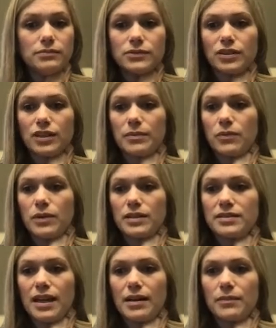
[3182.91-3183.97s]
So give me 1
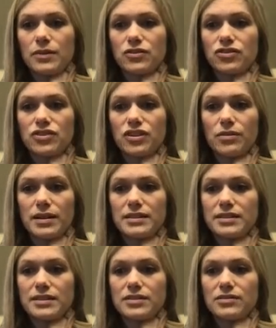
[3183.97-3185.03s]
sec. I'm going to share my
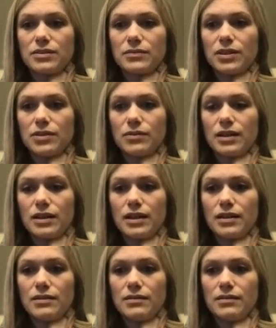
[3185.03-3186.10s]
screen with you
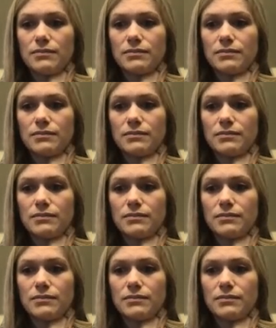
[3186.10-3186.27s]
again.